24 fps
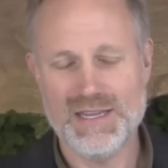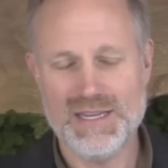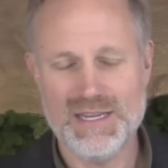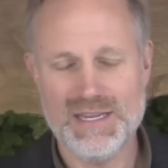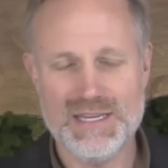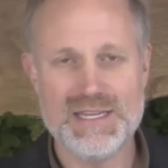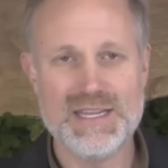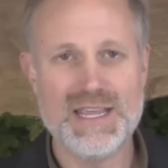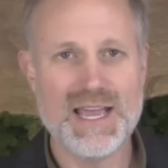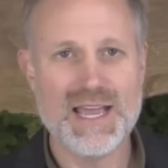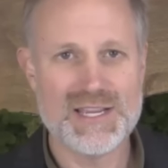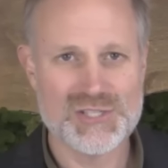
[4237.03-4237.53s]

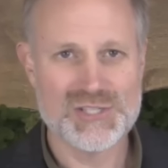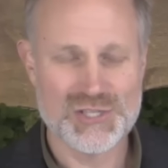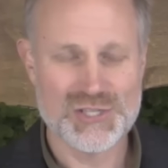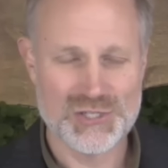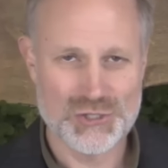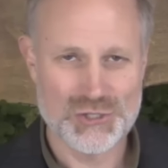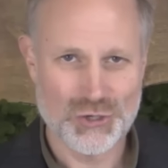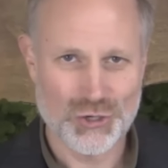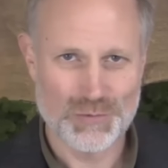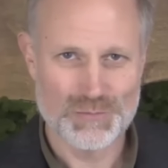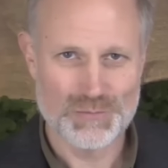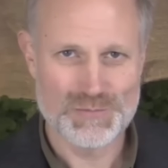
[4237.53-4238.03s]
yes,
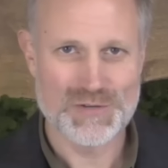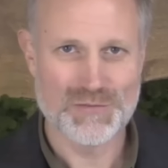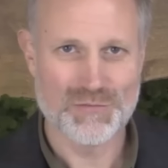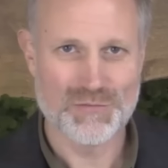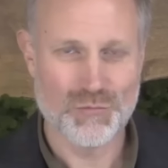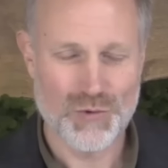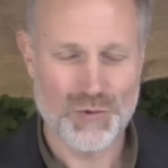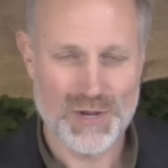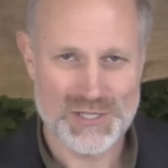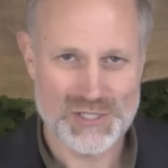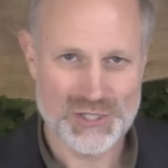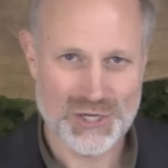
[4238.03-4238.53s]
in terms
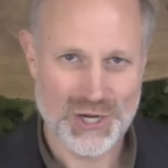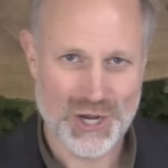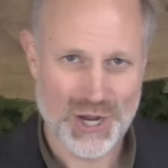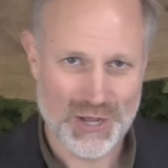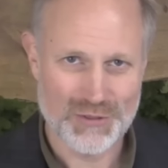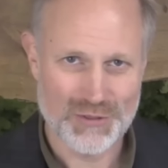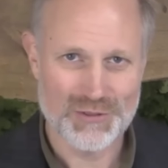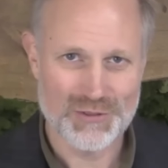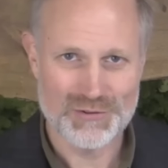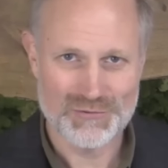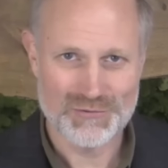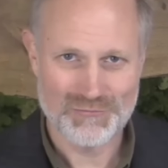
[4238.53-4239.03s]
of what's
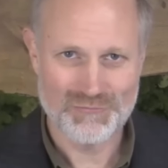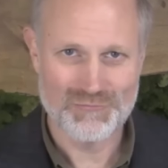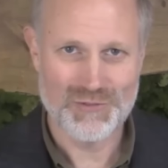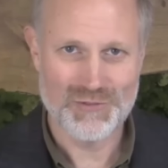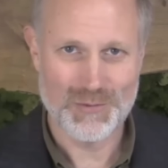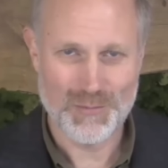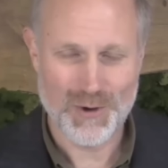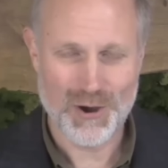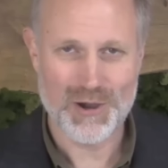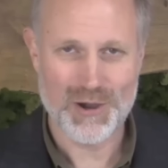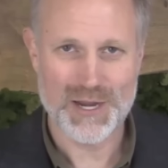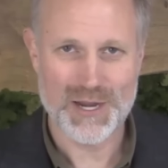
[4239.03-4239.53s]
on
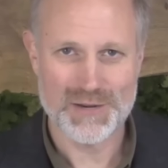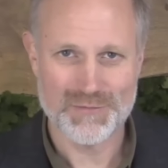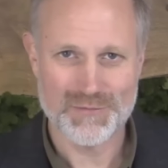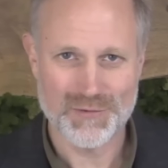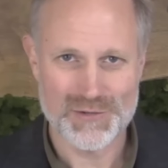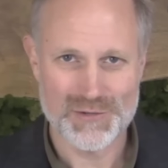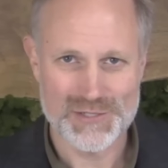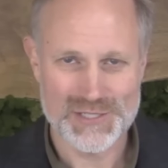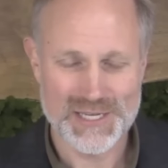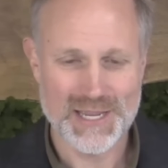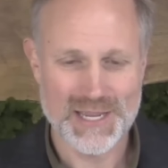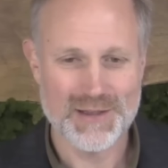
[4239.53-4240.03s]
the market
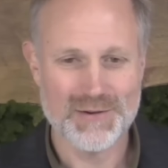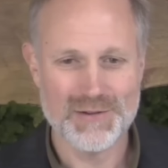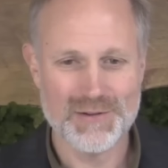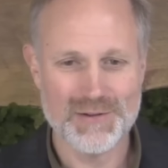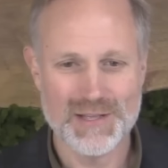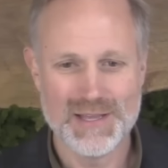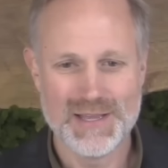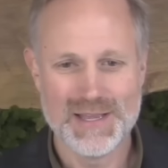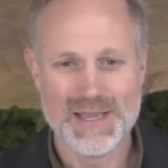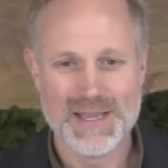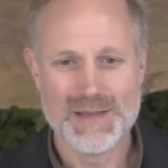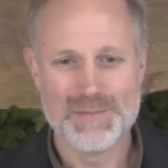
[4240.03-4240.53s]
for
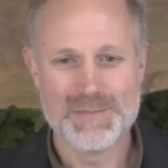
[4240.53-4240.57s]
sale,